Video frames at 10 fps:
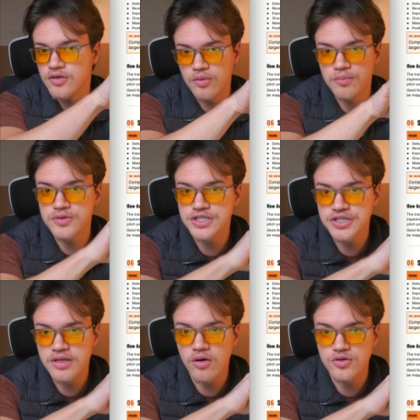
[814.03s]

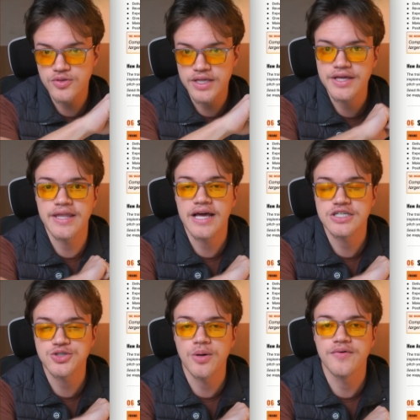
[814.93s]
position the call so they can
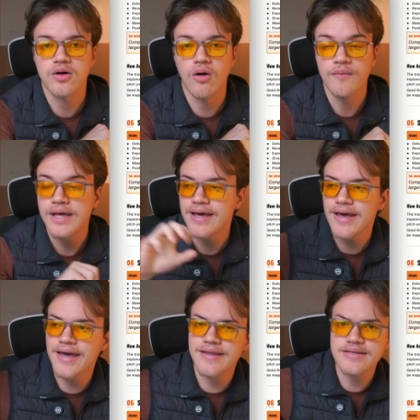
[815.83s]
actually show up for the call.
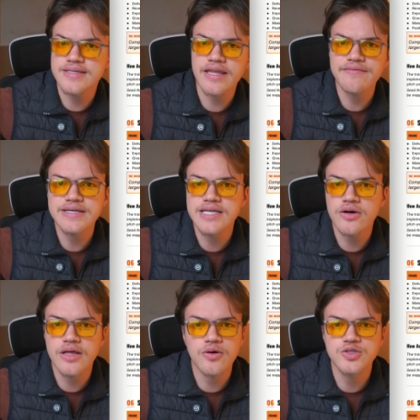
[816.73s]
And inside the
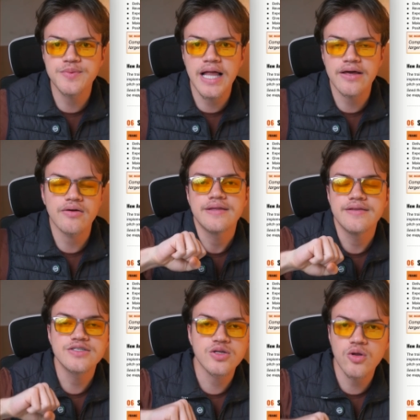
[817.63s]
VSL, they're going to be like,
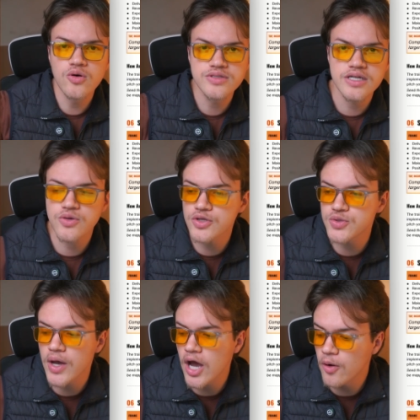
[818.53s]
this closer is going
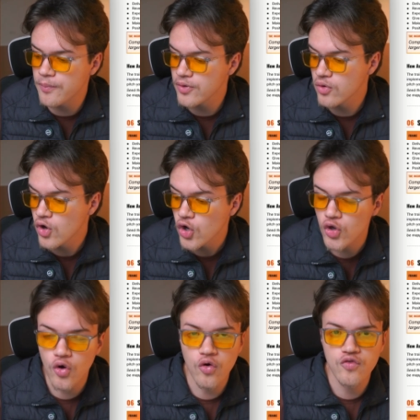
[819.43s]
to help you
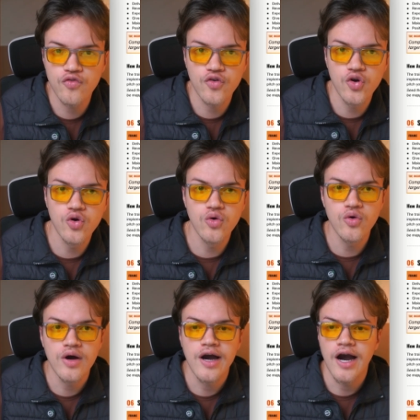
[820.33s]
go
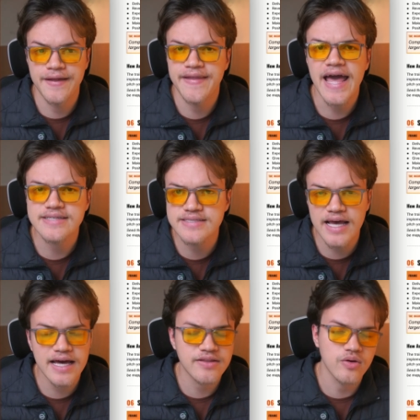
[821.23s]
through an
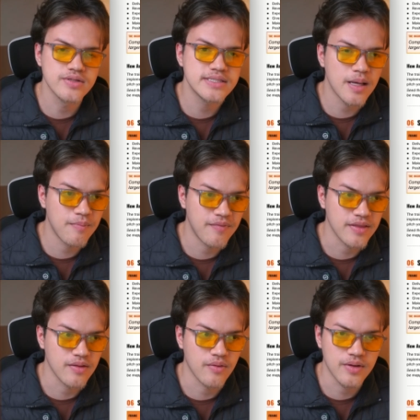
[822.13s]
asset or
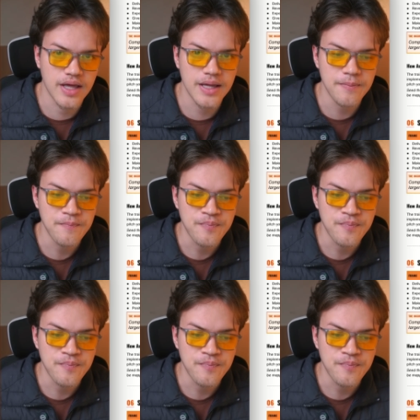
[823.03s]
something, okay?